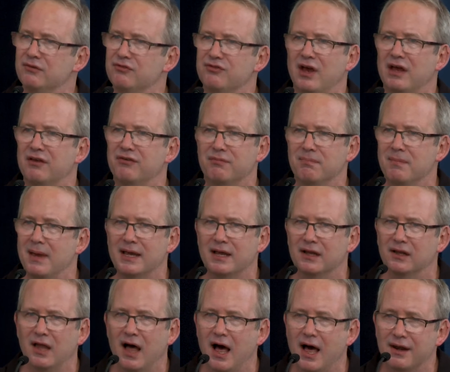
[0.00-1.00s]
just make
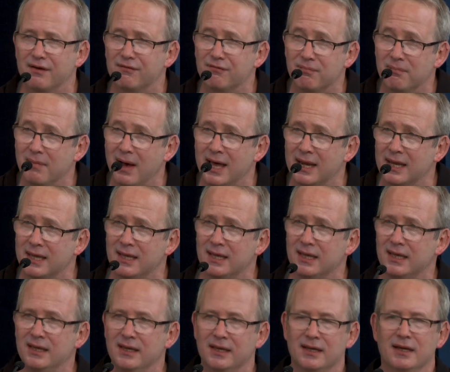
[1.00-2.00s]
a lot of
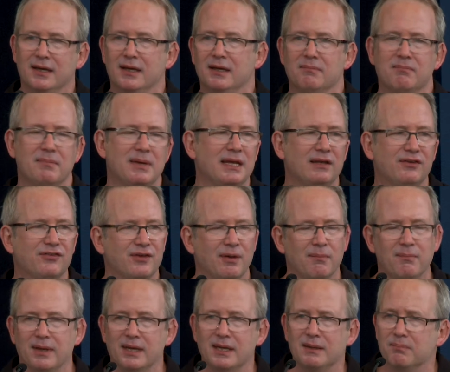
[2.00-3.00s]
money, meet
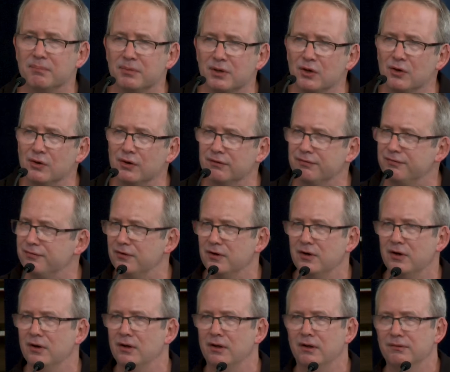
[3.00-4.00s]
somebody
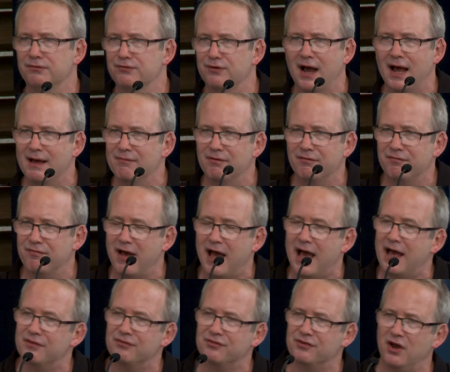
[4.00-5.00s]
beautiful, drive a
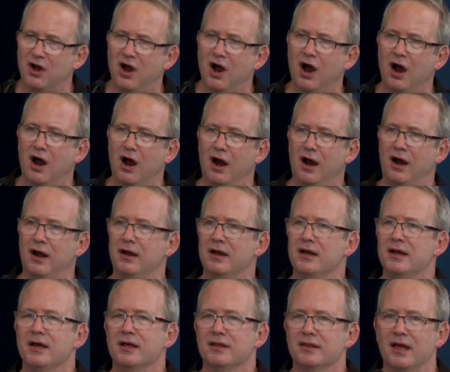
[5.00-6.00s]
fast car.
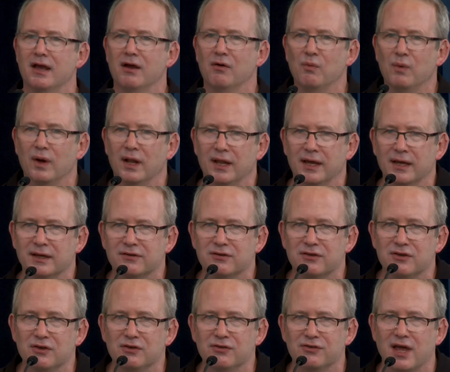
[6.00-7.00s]
They're willing
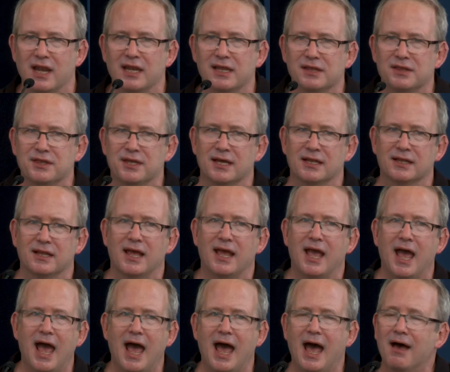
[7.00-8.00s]
to use anything they
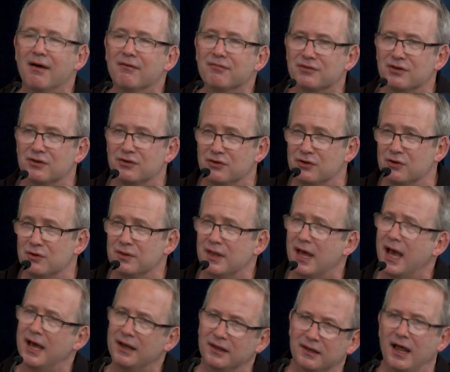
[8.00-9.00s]
have to do
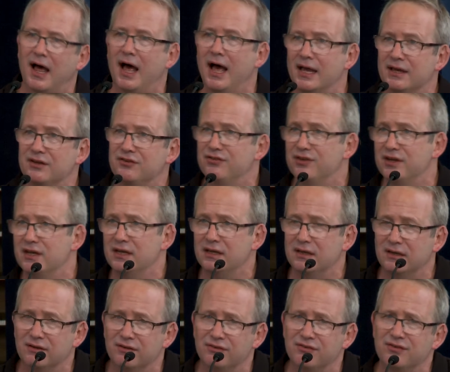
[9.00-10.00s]
that, lie,
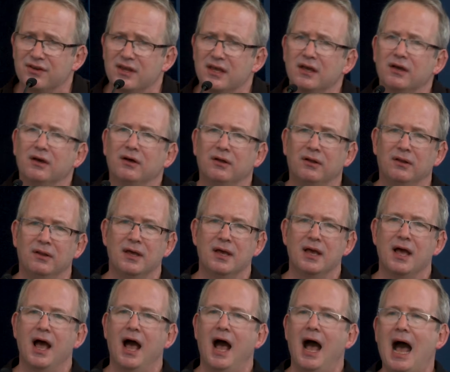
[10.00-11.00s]
cheat, and steal.
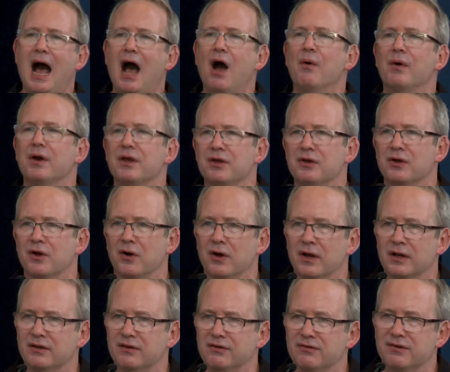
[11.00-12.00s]
How are you
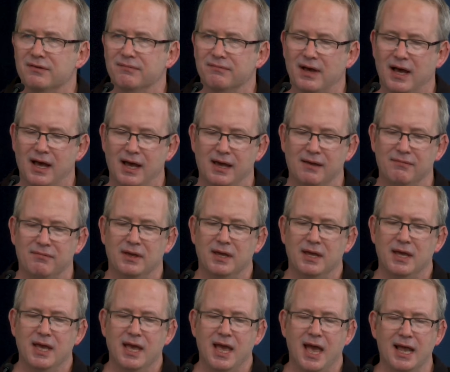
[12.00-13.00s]
going to survive?
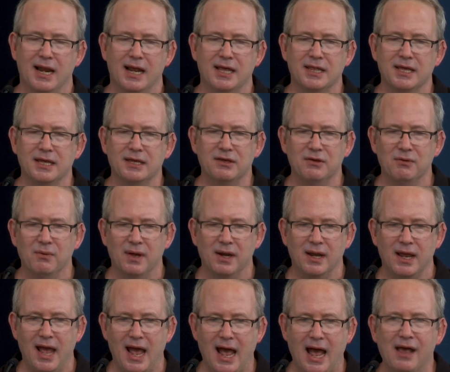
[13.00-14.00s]
And I think you want
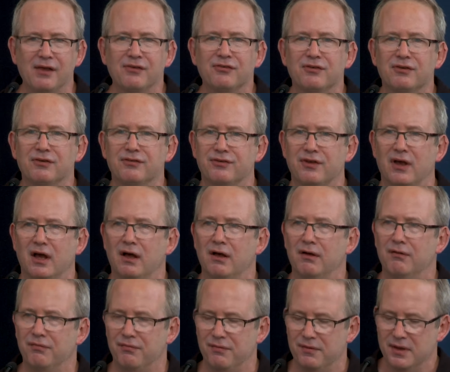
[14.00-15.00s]
to ask
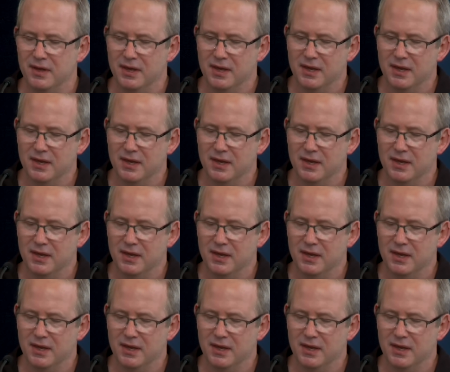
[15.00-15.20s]
yourself